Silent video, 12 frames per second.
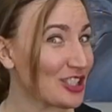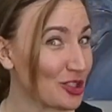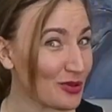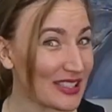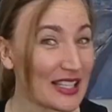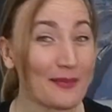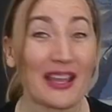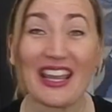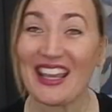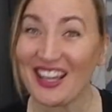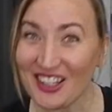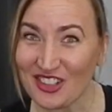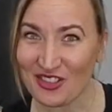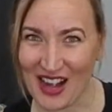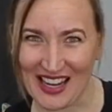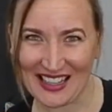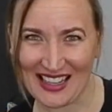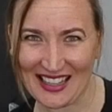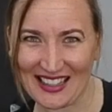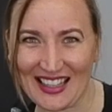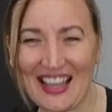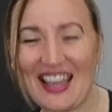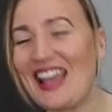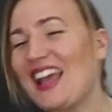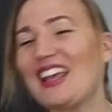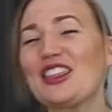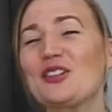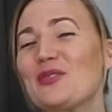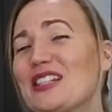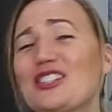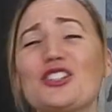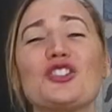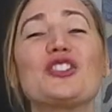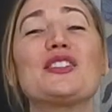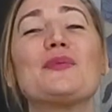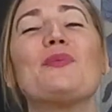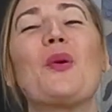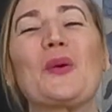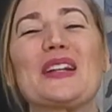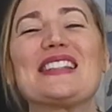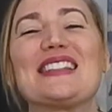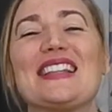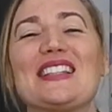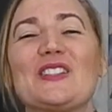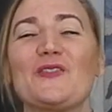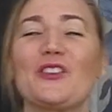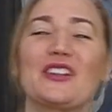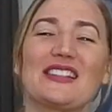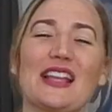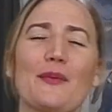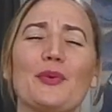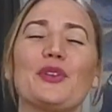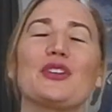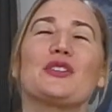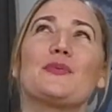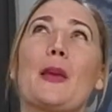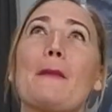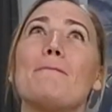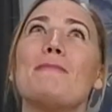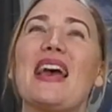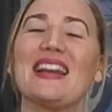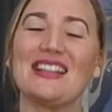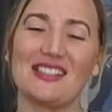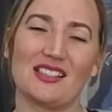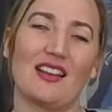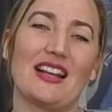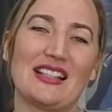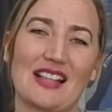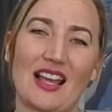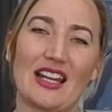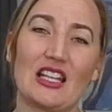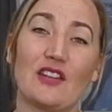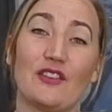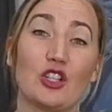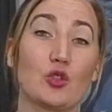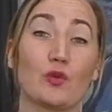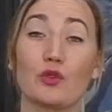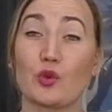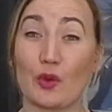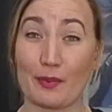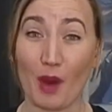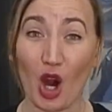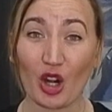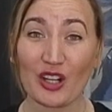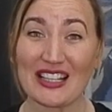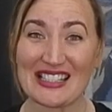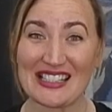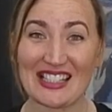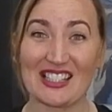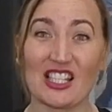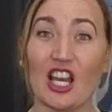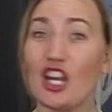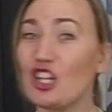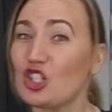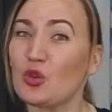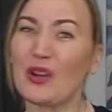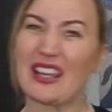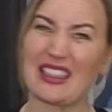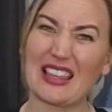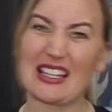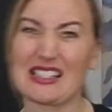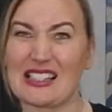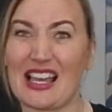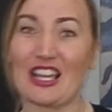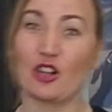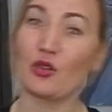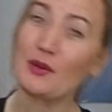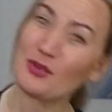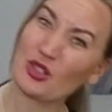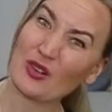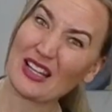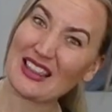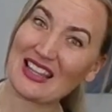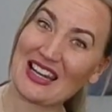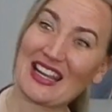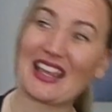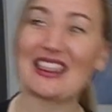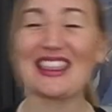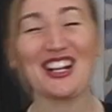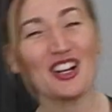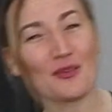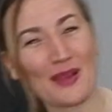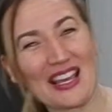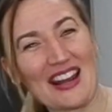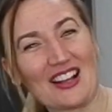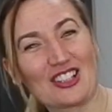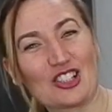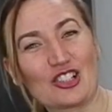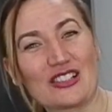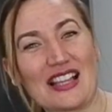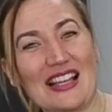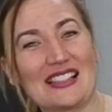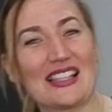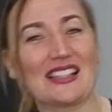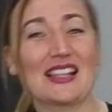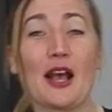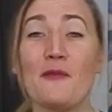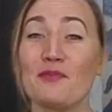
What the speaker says: do some handwriting. And the research supports this. For example, there's been many studies on individuals with Parkinson's doing things like grip strengthening and therapy and exercises.